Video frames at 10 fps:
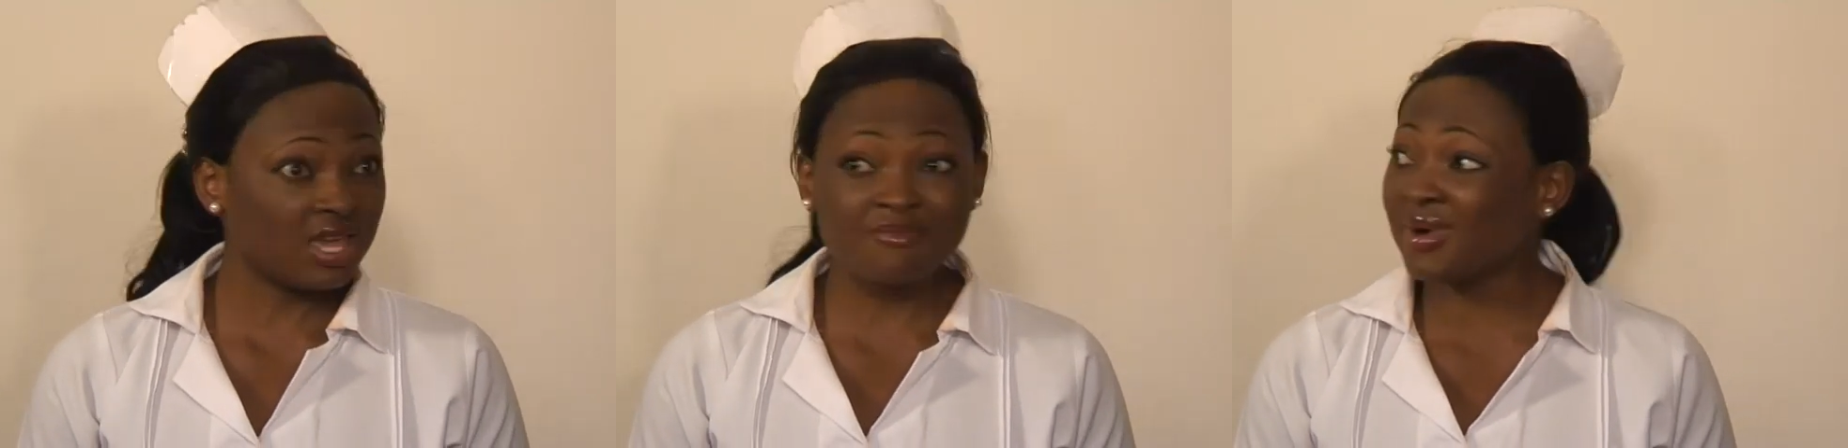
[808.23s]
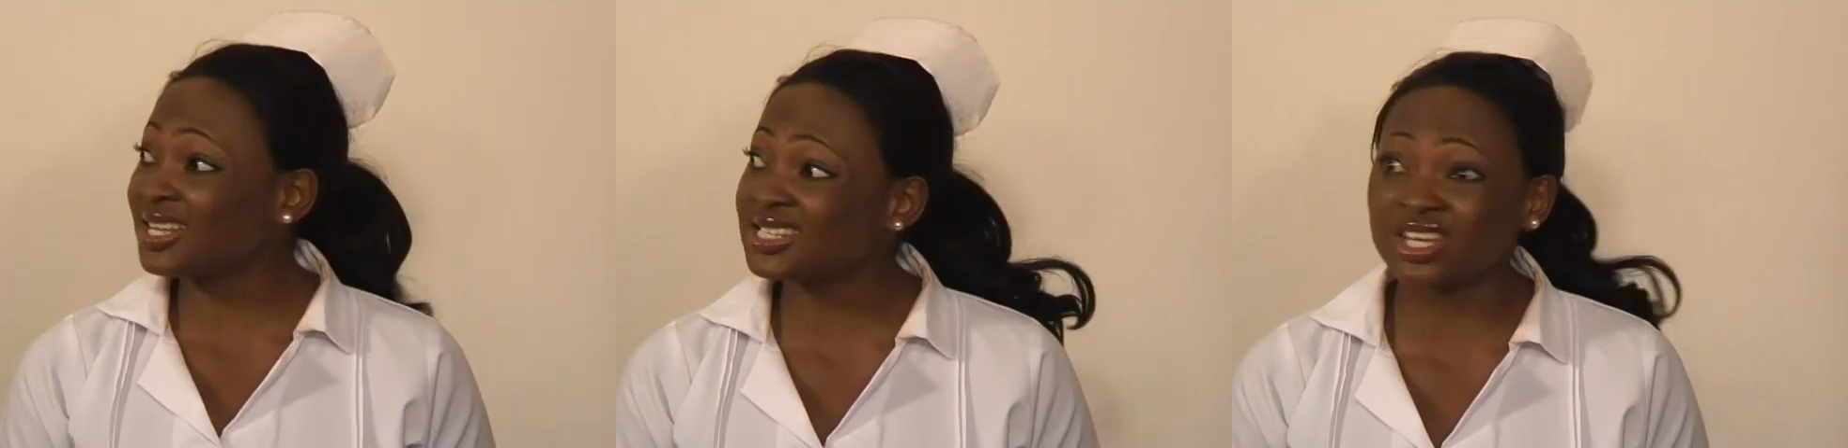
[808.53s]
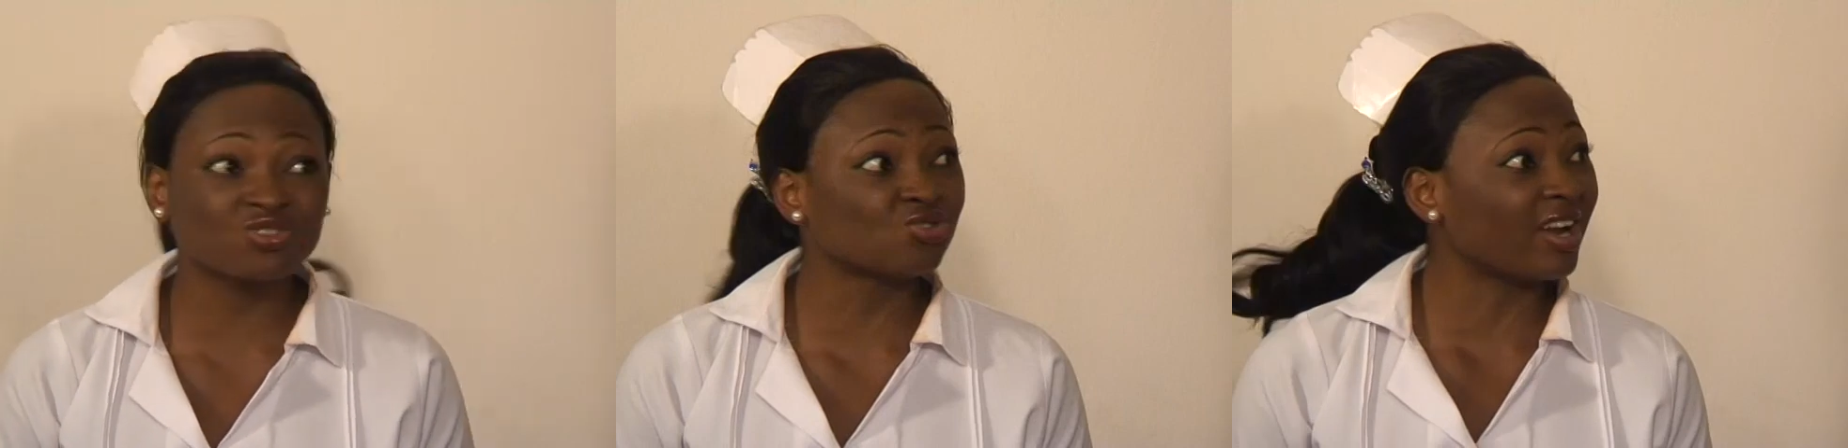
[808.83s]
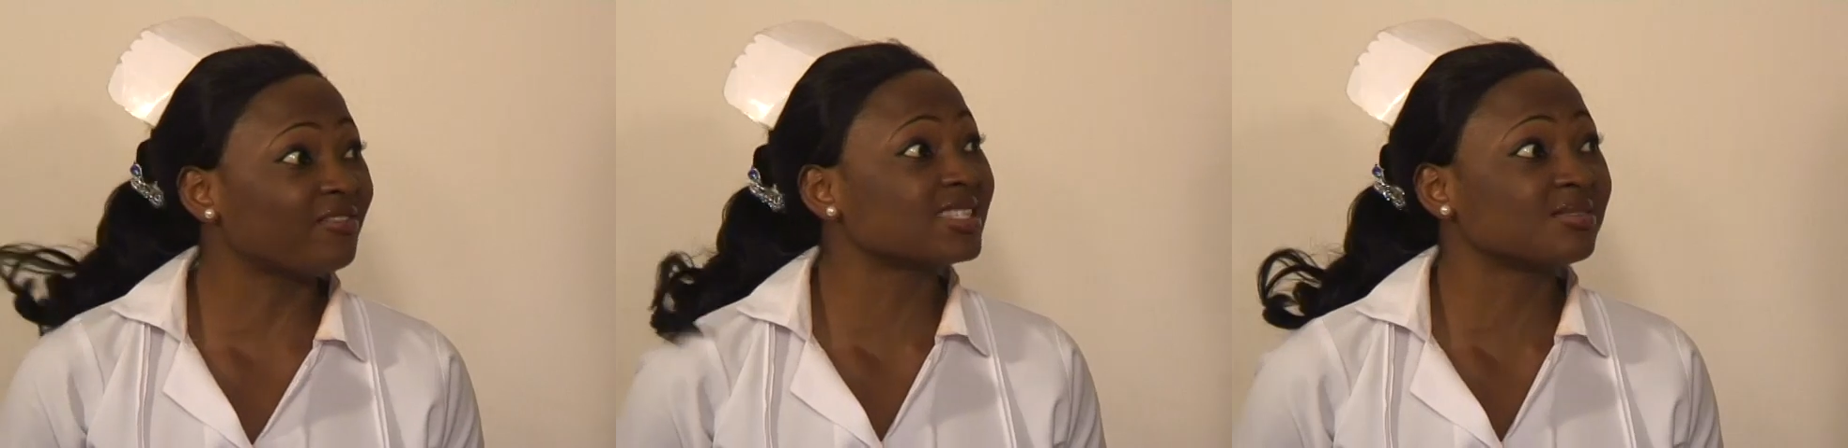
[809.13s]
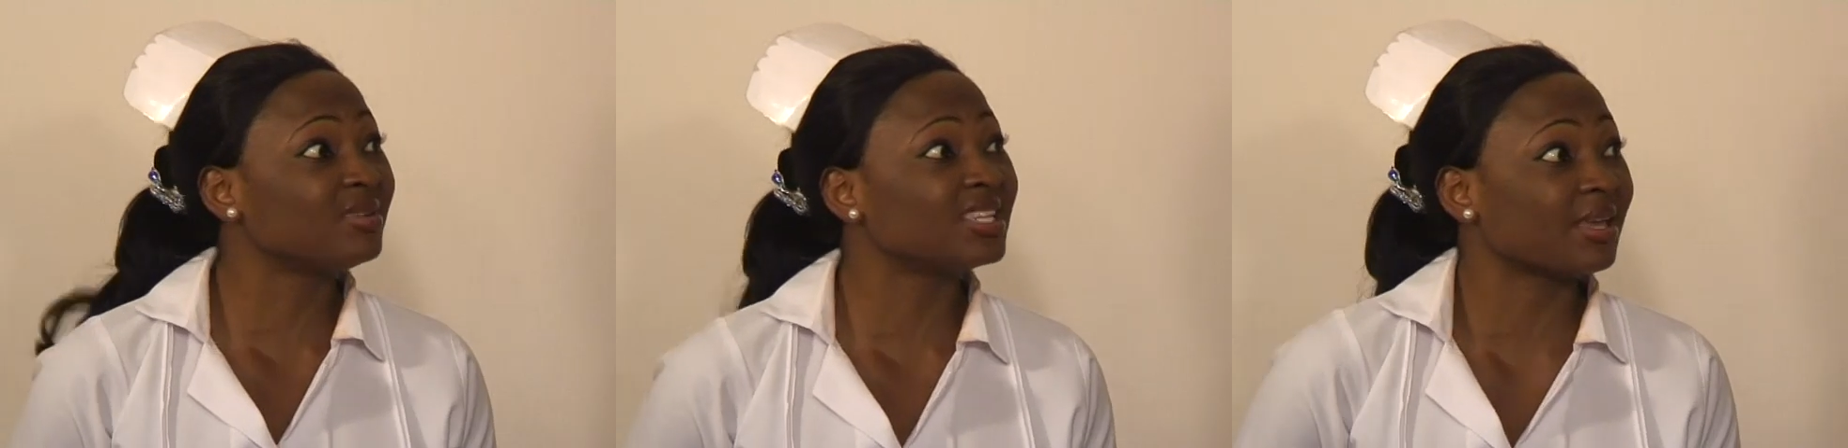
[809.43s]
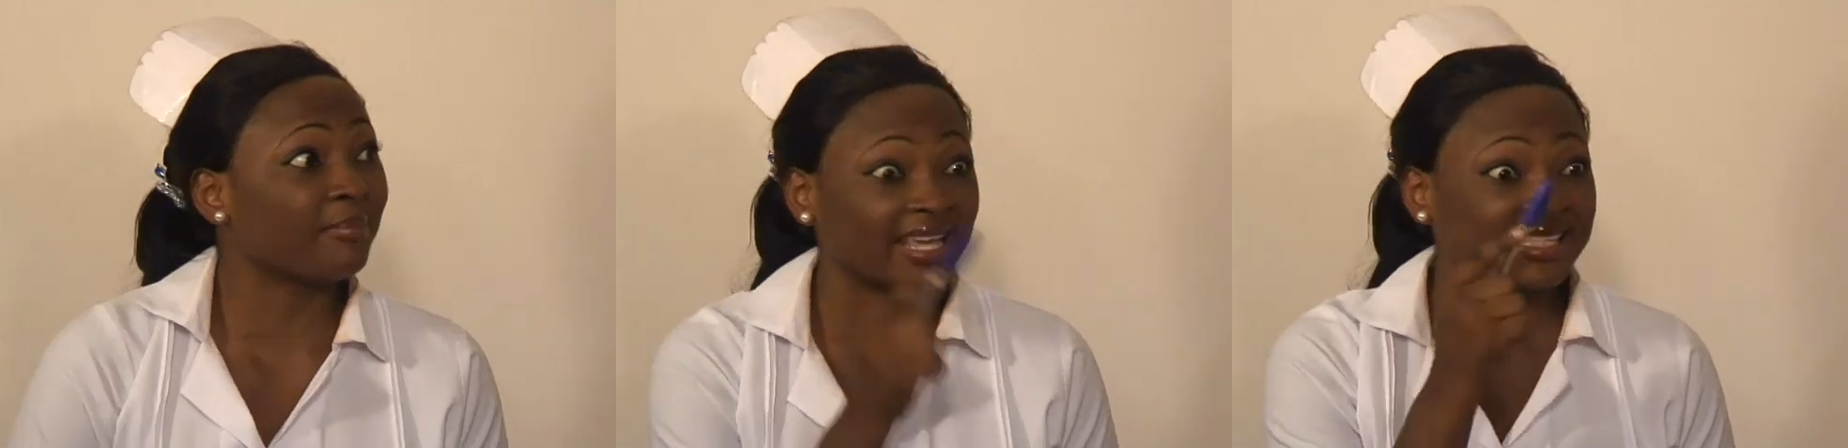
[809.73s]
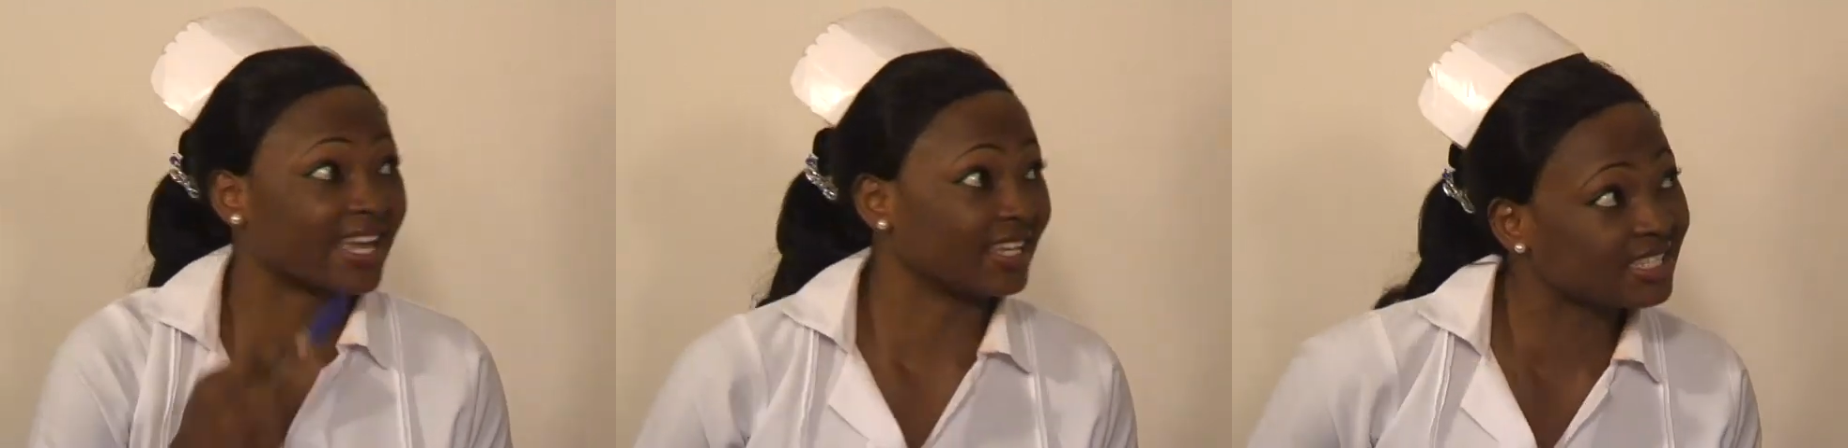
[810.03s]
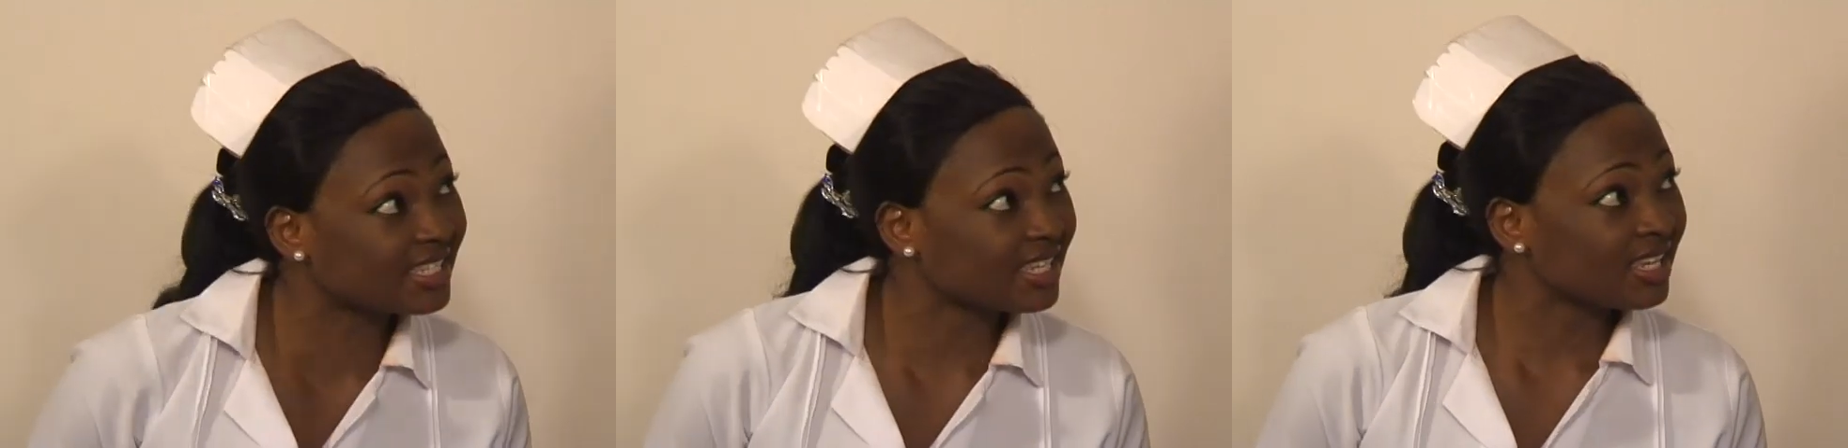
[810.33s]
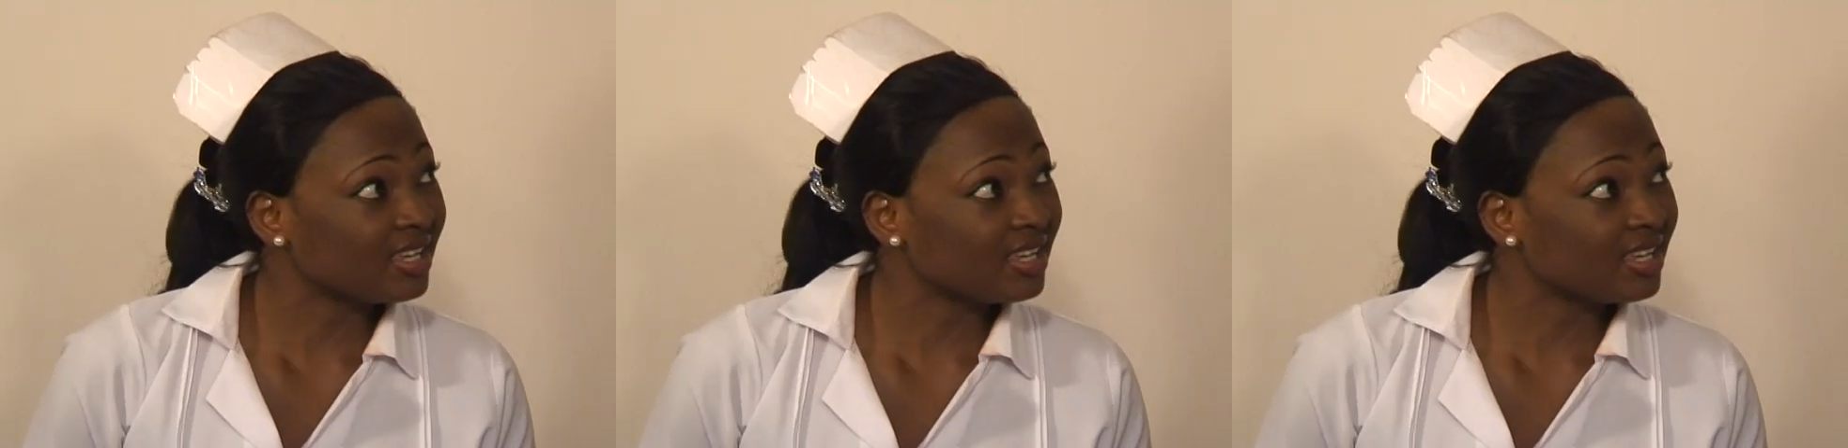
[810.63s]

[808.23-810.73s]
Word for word: A man's sexual drive is stimulated by sight.